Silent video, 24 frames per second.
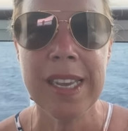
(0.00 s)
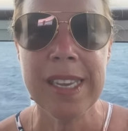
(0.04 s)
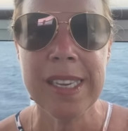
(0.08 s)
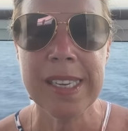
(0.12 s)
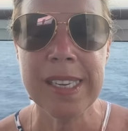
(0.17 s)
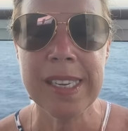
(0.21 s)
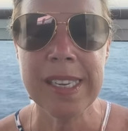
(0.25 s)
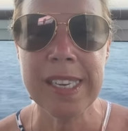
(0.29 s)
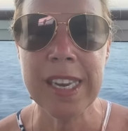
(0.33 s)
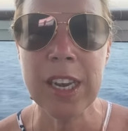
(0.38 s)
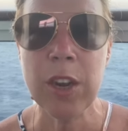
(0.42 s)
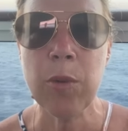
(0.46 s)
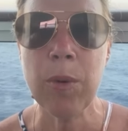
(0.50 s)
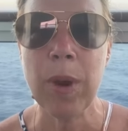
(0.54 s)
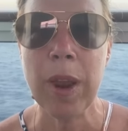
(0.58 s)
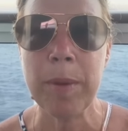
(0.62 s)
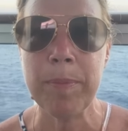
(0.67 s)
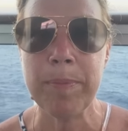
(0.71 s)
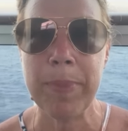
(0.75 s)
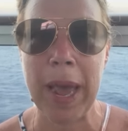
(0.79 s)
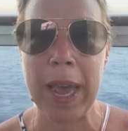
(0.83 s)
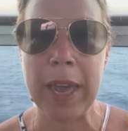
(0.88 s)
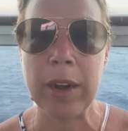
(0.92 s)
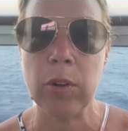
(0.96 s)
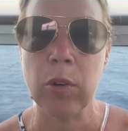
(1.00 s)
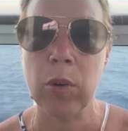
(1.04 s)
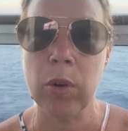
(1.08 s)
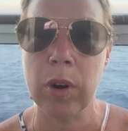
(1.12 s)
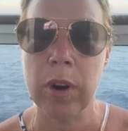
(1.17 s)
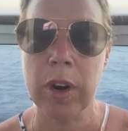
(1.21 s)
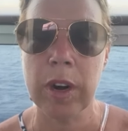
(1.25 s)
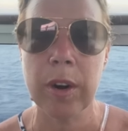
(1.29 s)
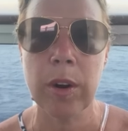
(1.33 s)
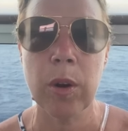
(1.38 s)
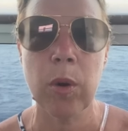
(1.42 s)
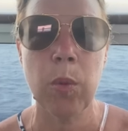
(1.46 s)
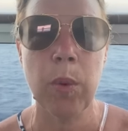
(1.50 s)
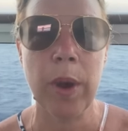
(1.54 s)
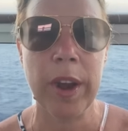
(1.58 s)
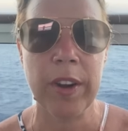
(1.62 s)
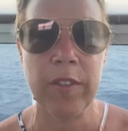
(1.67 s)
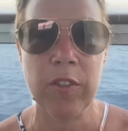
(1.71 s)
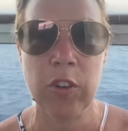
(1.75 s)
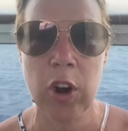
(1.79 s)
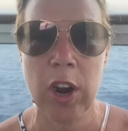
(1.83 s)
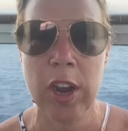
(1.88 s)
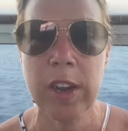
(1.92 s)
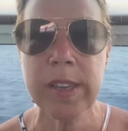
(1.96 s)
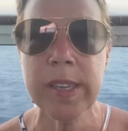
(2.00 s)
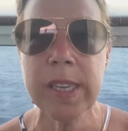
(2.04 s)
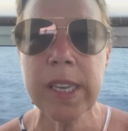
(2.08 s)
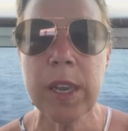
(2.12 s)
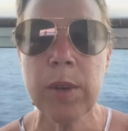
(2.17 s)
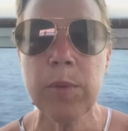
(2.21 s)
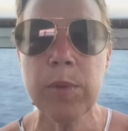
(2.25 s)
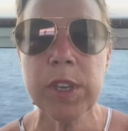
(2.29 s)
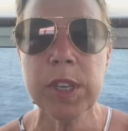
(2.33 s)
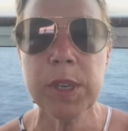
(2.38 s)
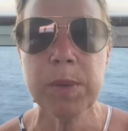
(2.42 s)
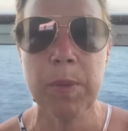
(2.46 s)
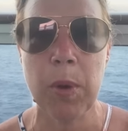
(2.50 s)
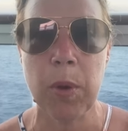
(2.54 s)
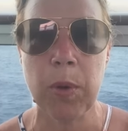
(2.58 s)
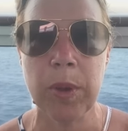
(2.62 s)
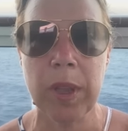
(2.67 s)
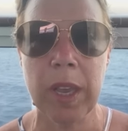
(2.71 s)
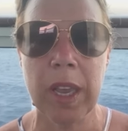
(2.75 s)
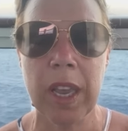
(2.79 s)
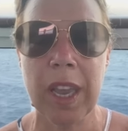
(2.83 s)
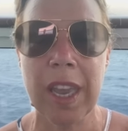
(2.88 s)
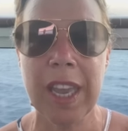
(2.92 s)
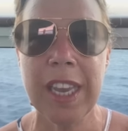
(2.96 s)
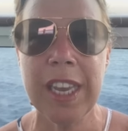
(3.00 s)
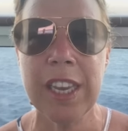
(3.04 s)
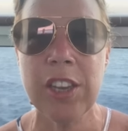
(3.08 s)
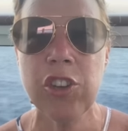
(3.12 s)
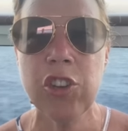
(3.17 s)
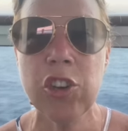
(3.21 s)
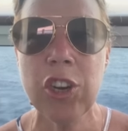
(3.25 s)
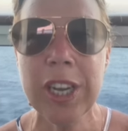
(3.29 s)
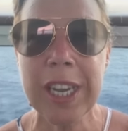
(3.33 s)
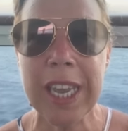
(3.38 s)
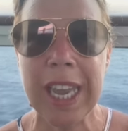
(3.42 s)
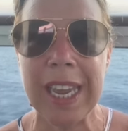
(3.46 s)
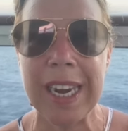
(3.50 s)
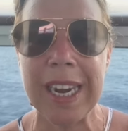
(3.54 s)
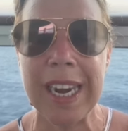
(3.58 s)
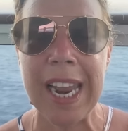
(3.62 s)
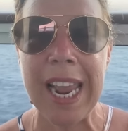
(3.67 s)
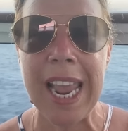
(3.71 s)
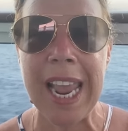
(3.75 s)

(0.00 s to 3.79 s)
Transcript: cigarette butt or whatever else he was smoking, he took it